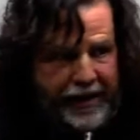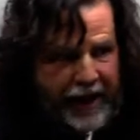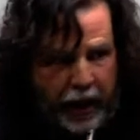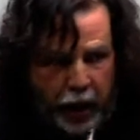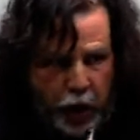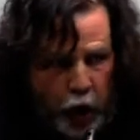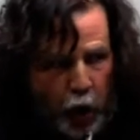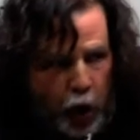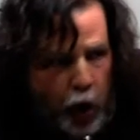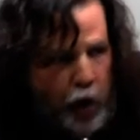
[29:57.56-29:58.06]

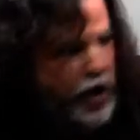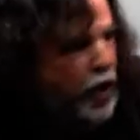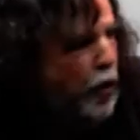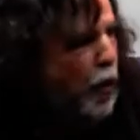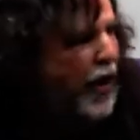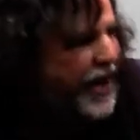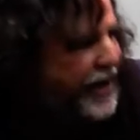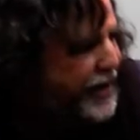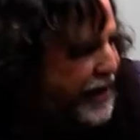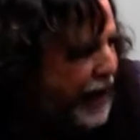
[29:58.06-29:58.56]
technology
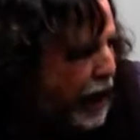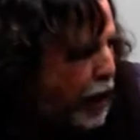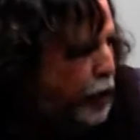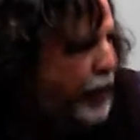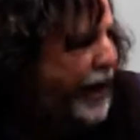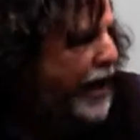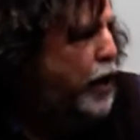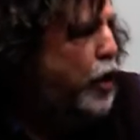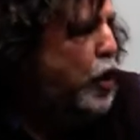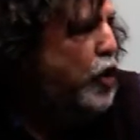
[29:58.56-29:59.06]

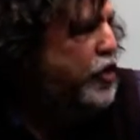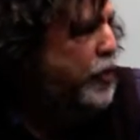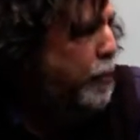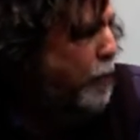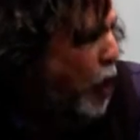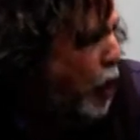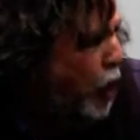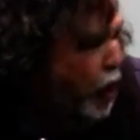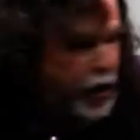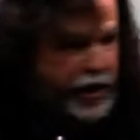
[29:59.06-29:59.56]
without a
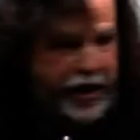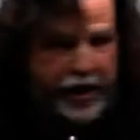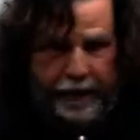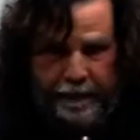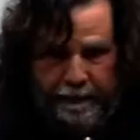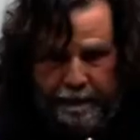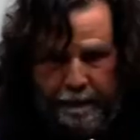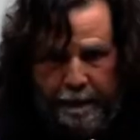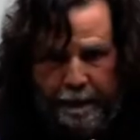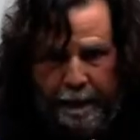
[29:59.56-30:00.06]

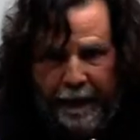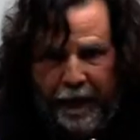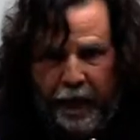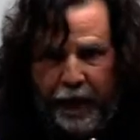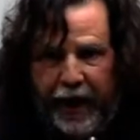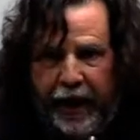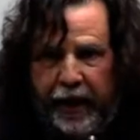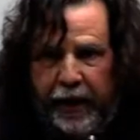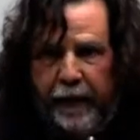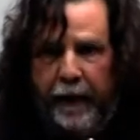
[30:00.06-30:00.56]
cosmology.
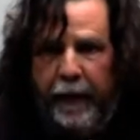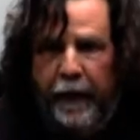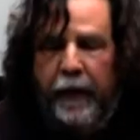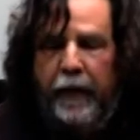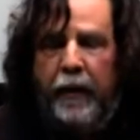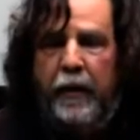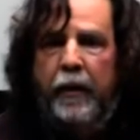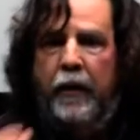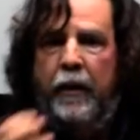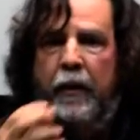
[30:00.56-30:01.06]
Okay?